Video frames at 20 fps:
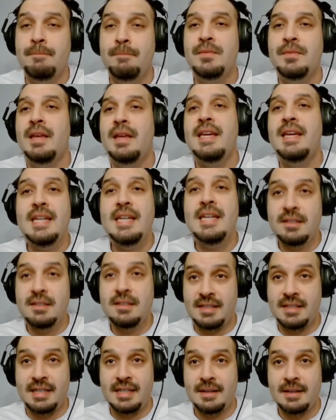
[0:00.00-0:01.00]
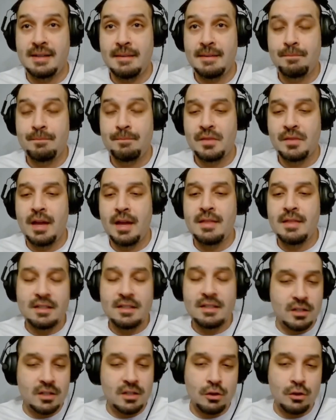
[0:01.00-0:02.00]
Easy. And that's
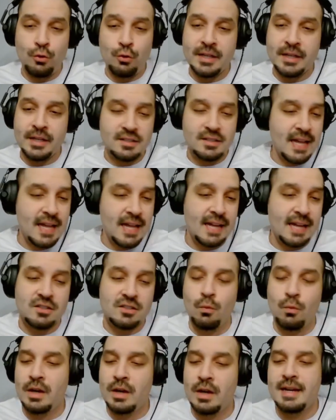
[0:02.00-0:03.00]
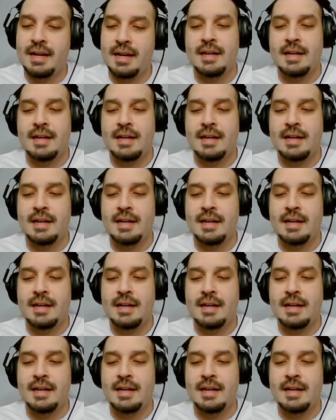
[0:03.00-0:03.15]
including snacks and whatnot.